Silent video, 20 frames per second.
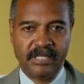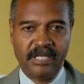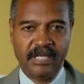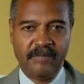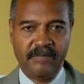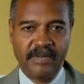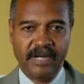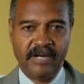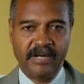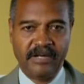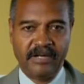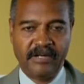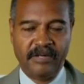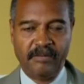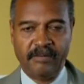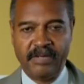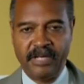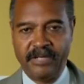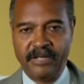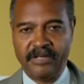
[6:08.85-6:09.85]
He married an
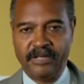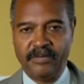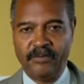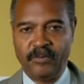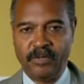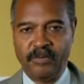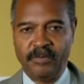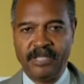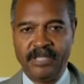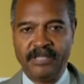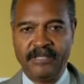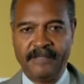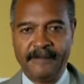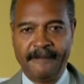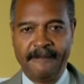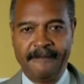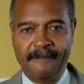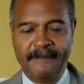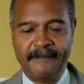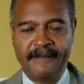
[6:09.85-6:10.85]
American woman
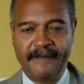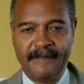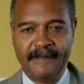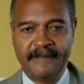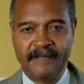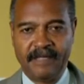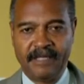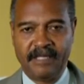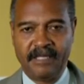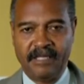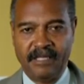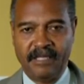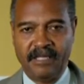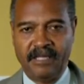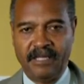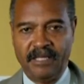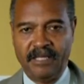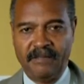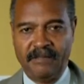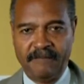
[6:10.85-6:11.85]

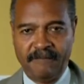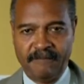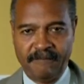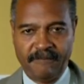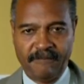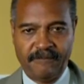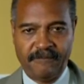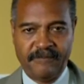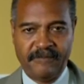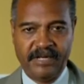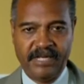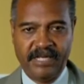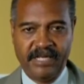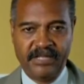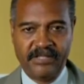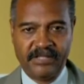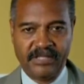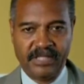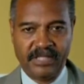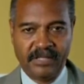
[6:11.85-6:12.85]
in
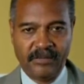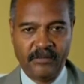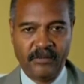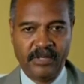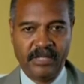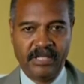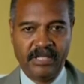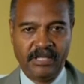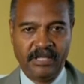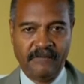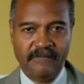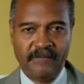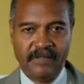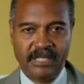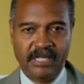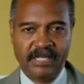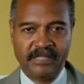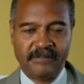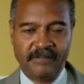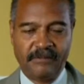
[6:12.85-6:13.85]
France, where he lived
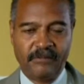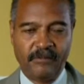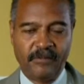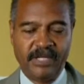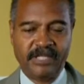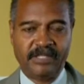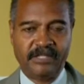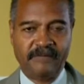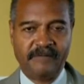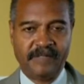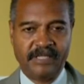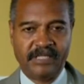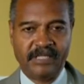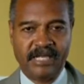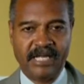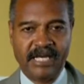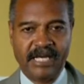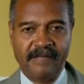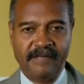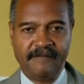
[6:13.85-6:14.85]
the rest of his
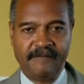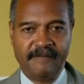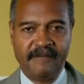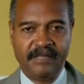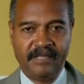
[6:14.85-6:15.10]
life